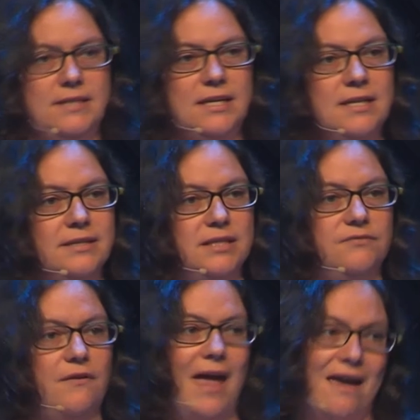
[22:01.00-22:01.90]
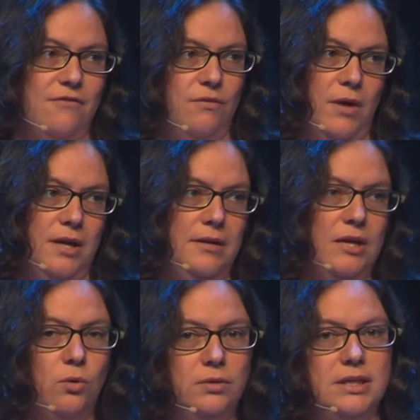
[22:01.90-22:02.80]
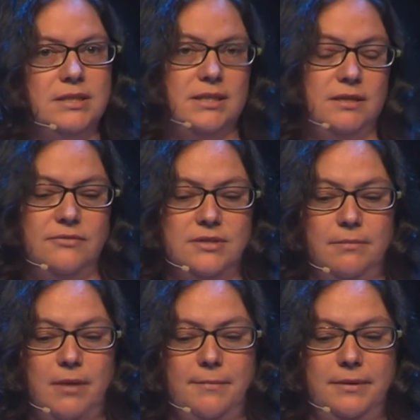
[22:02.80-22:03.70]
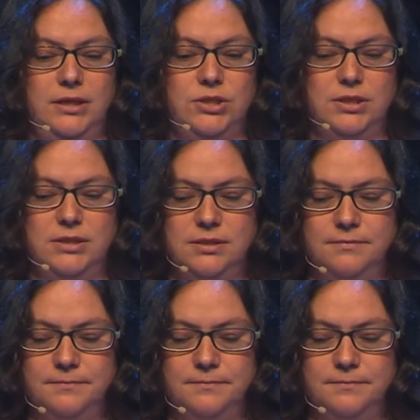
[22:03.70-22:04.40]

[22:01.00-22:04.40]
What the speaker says: didn't exist for everyone. It only existed for some populations.